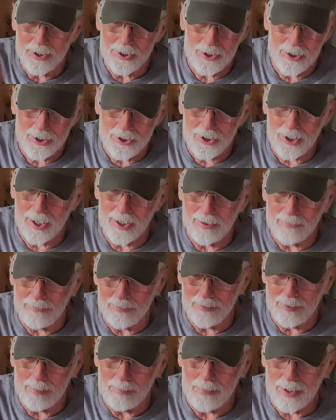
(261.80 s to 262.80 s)
shut it
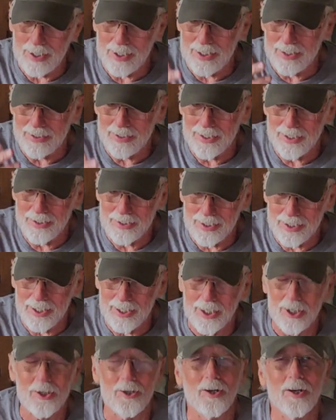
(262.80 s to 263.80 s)
for a minute, and you get
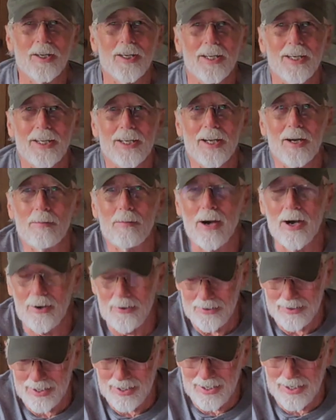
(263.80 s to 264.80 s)
a cookie come
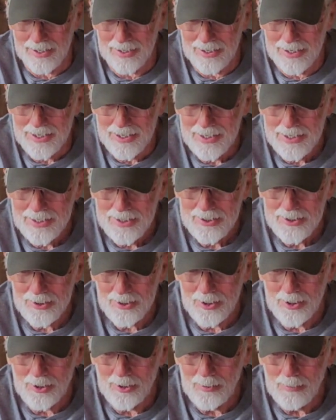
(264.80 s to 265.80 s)
out. And
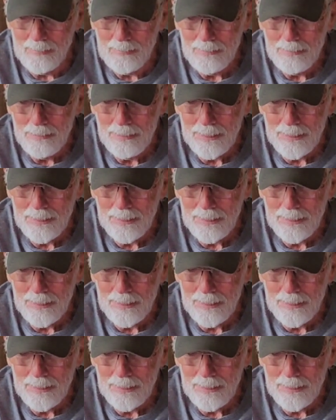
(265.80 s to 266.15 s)
so